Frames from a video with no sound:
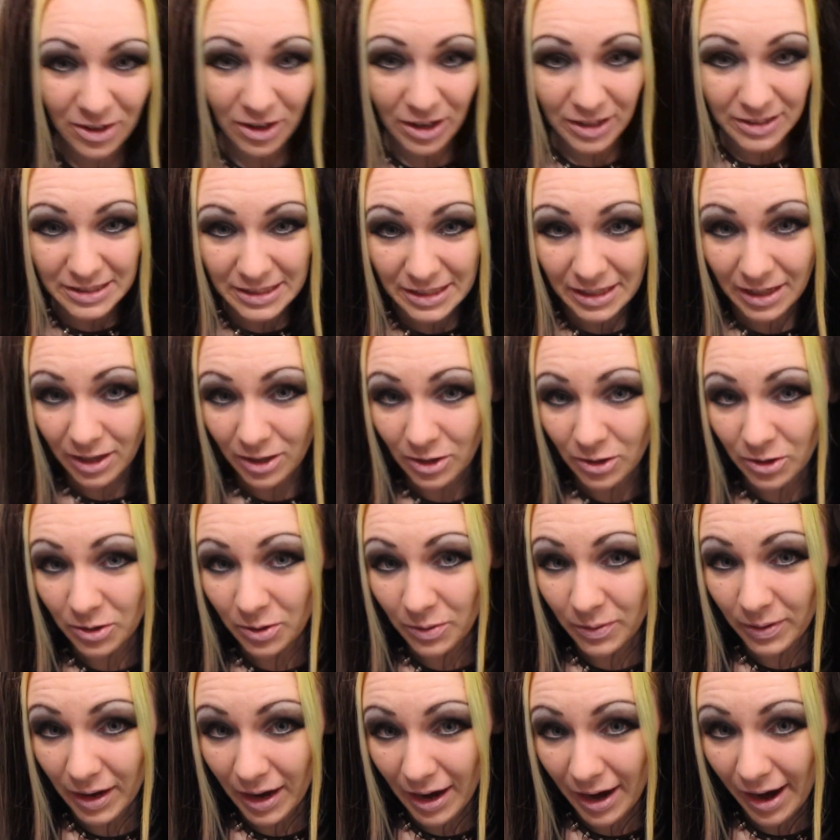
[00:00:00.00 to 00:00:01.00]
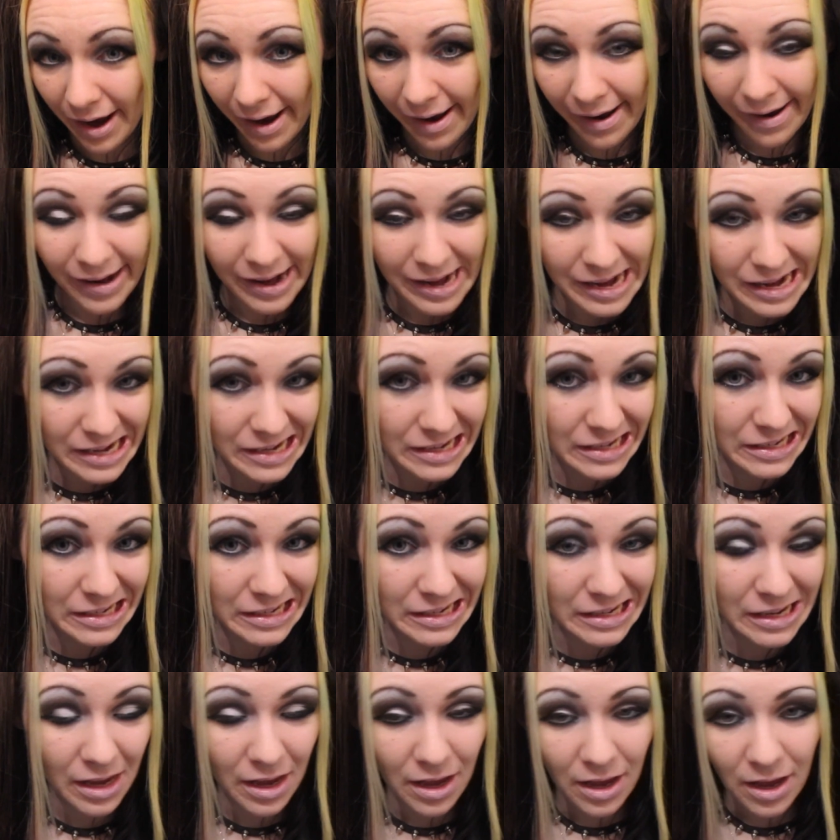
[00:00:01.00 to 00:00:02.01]
you guys think I look okay?
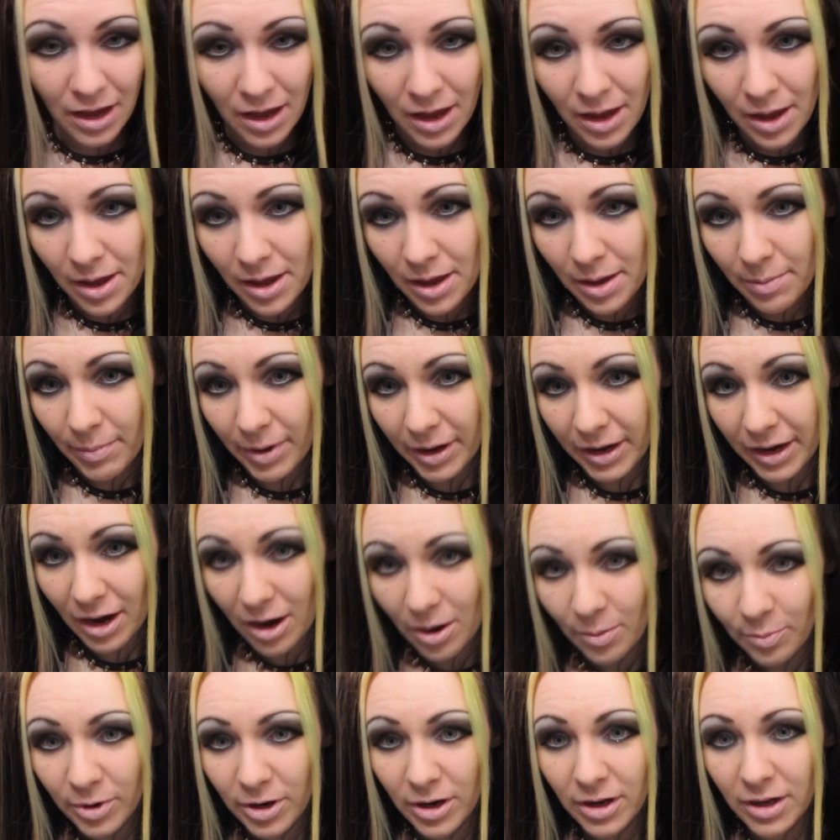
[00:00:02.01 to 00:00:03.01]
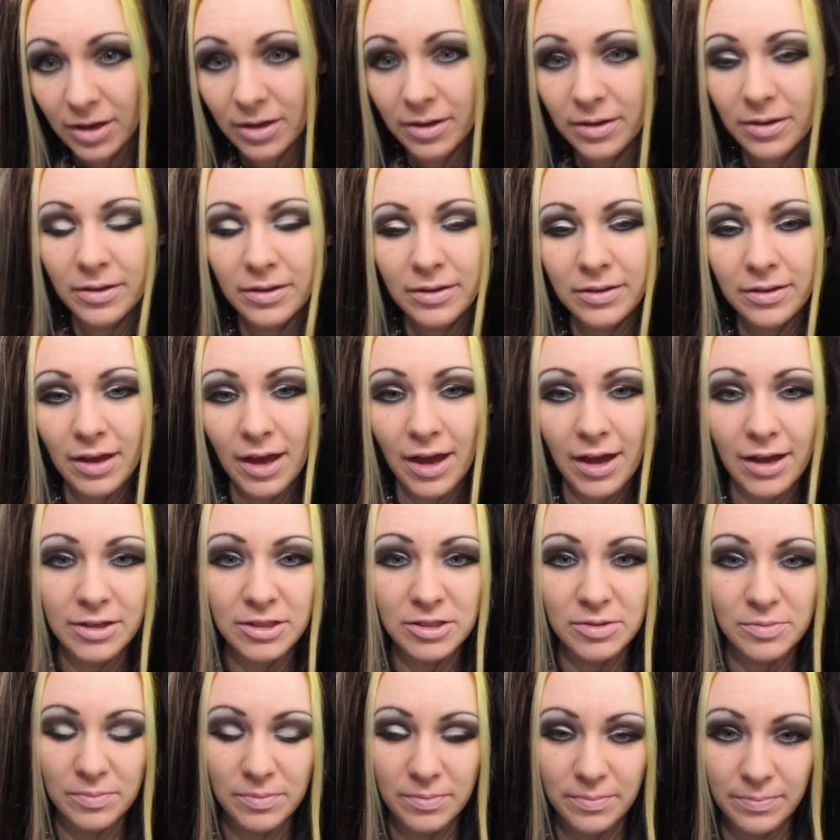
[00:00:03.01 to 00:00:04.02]
My camera
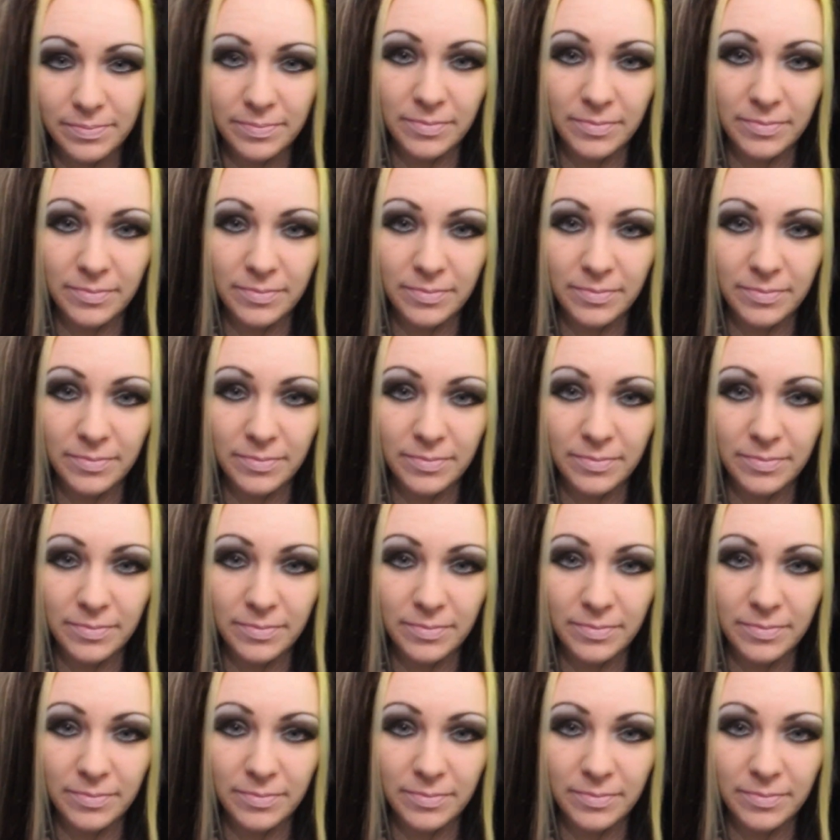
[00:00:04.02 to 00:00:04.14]
has